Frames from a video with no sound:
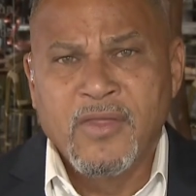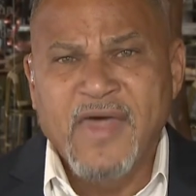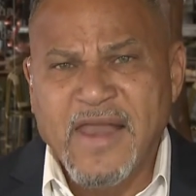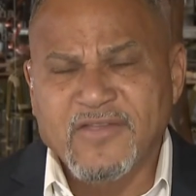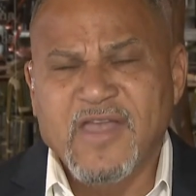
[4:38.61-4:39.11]

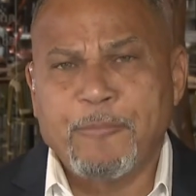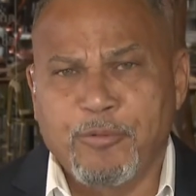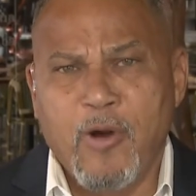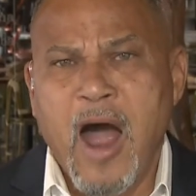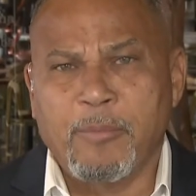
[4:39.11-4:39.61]
That is a
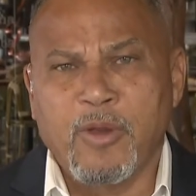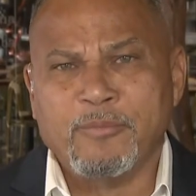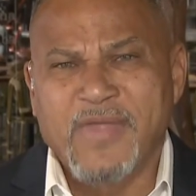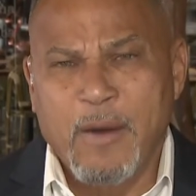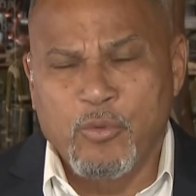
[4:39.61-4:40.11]

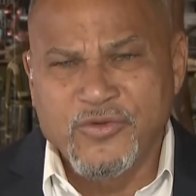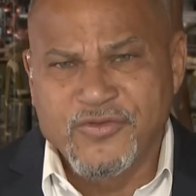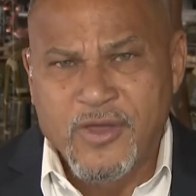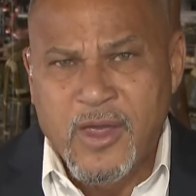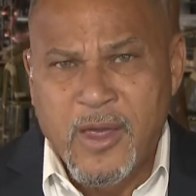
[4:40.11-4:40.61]
problem that was